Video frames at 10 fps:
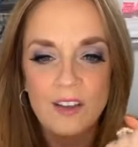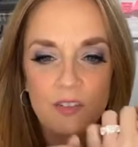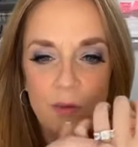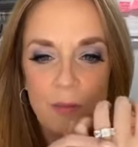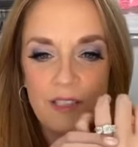
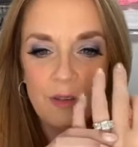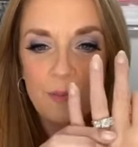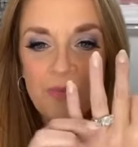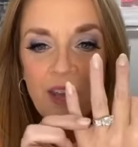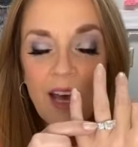no big deal.
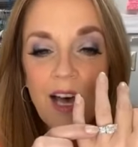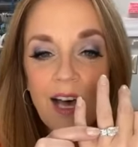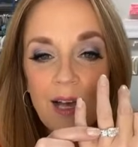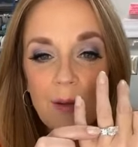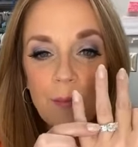
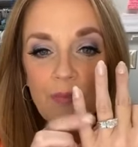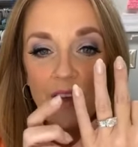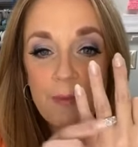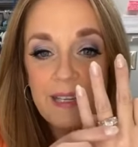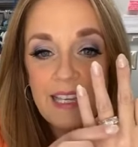
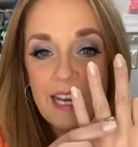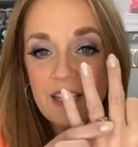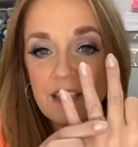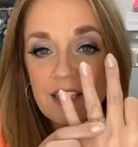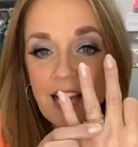I've been getting a
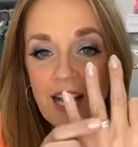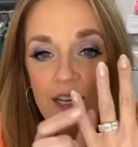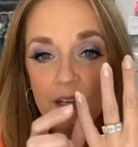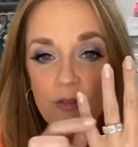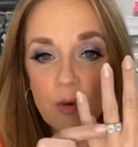lot
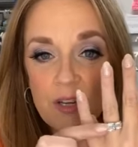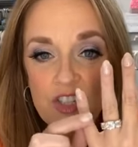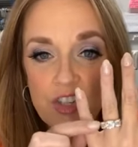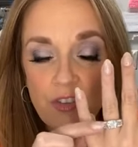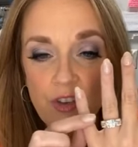of
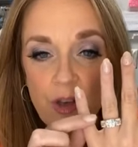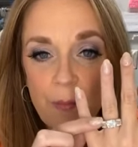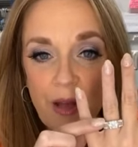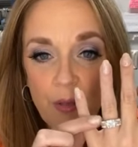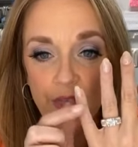questions
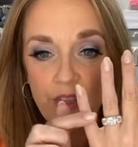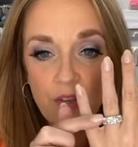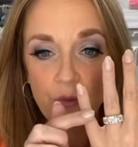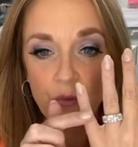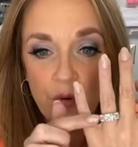about
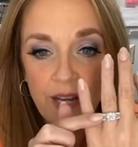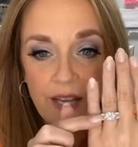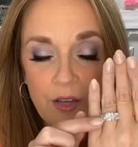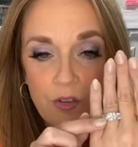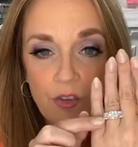this
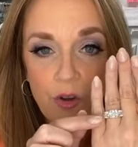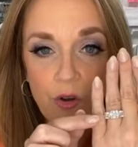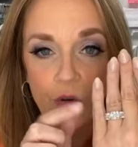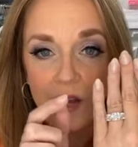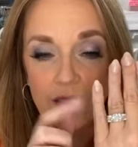ring.
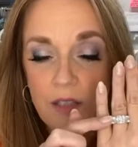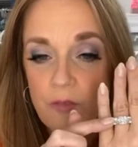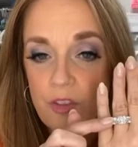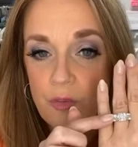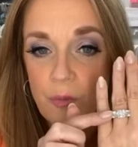So I
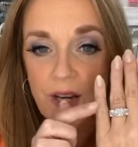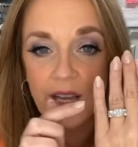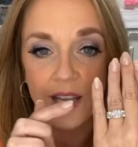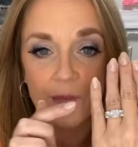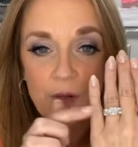love this
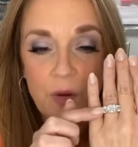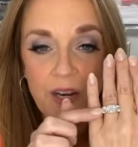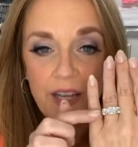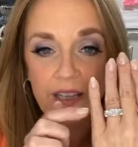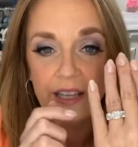ring. I've been wearing it like